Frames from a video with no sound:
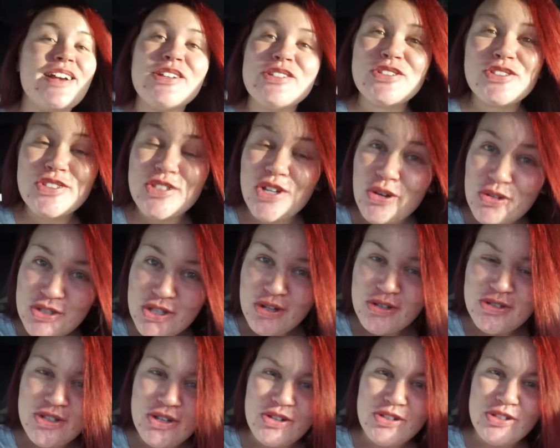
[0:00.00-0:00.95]
so, so,
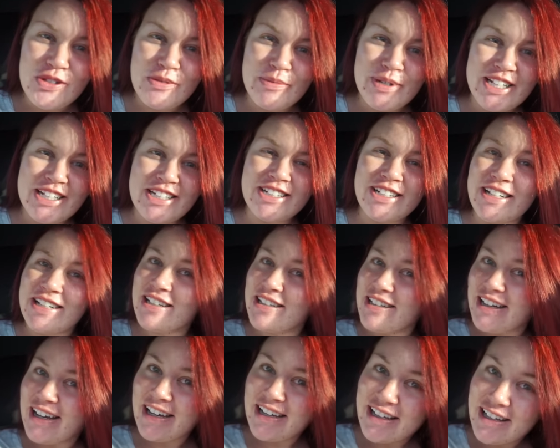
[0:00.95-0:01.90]
so, so much.
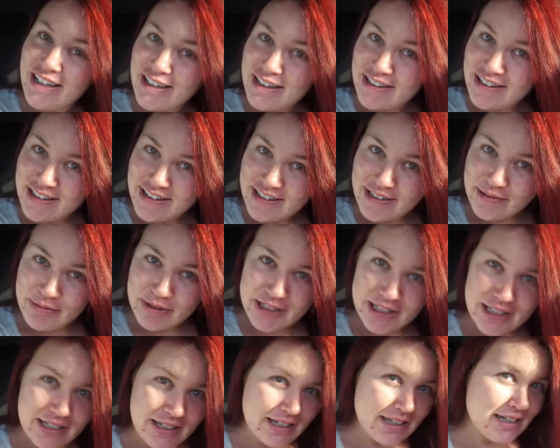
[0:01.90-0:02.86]
Like I can't stop
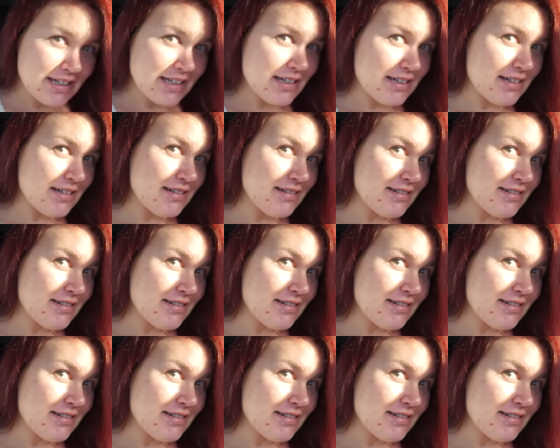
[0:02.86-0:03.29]
looking at it.